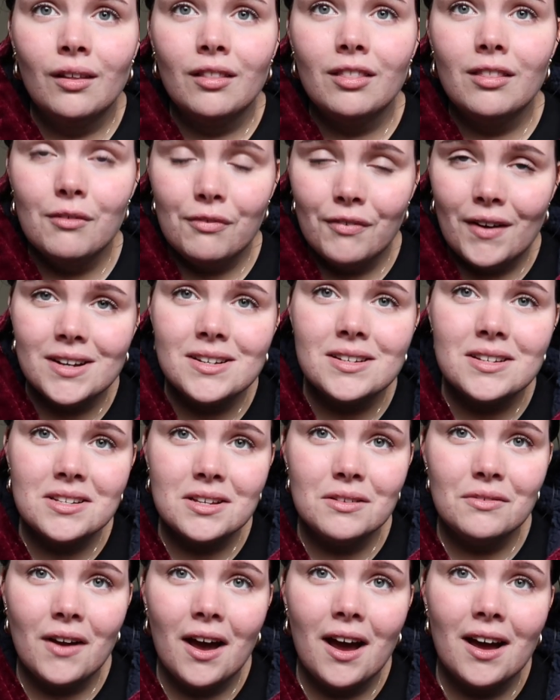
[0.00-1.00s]
the
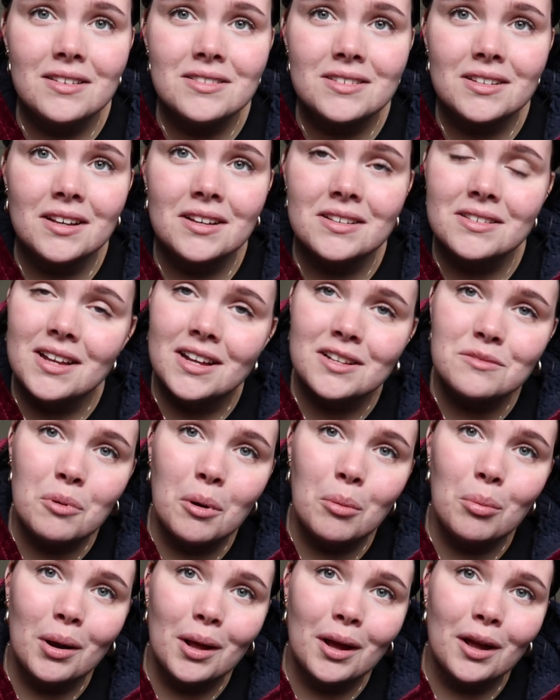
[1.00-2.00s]
fantasy first, because that's
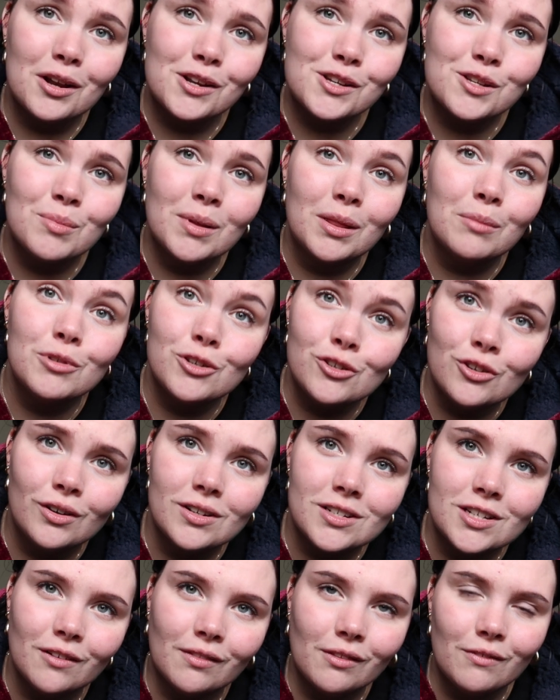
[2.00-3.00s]
probably going to be the
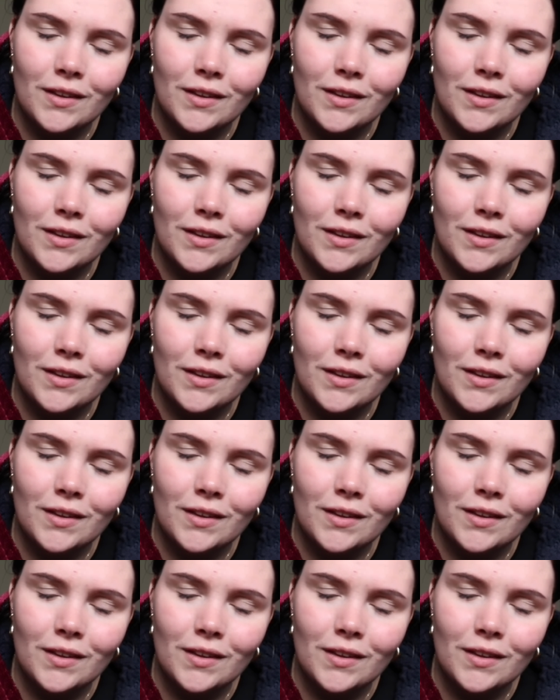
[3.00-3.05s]
majority of the